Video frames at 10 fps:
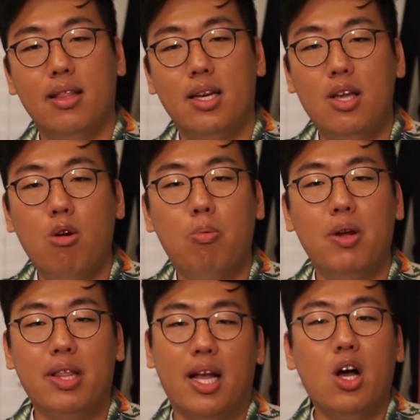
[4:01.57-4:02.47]
The
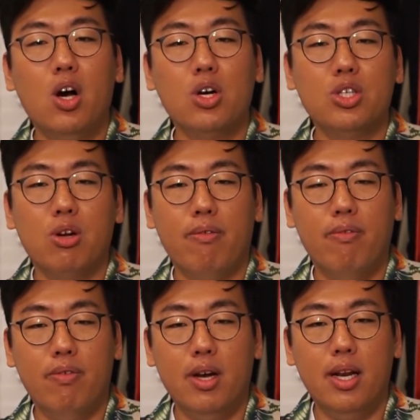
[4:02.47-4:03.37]
neoprene like hugs your
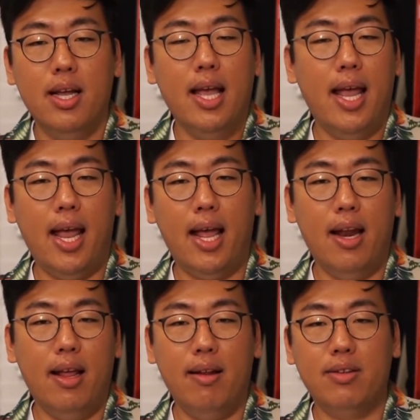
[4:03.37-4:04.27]
foot,
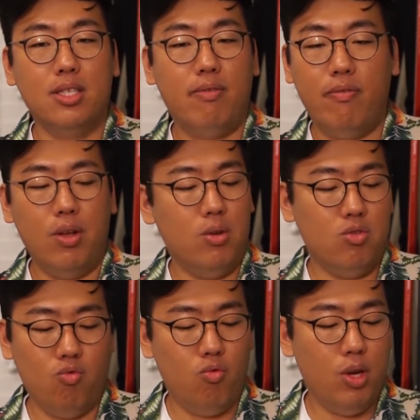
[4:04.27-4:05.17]
and it just
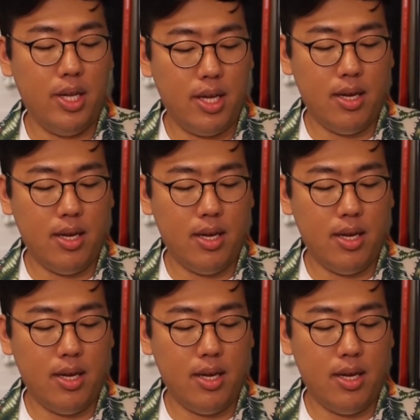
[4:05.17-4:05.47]
feels really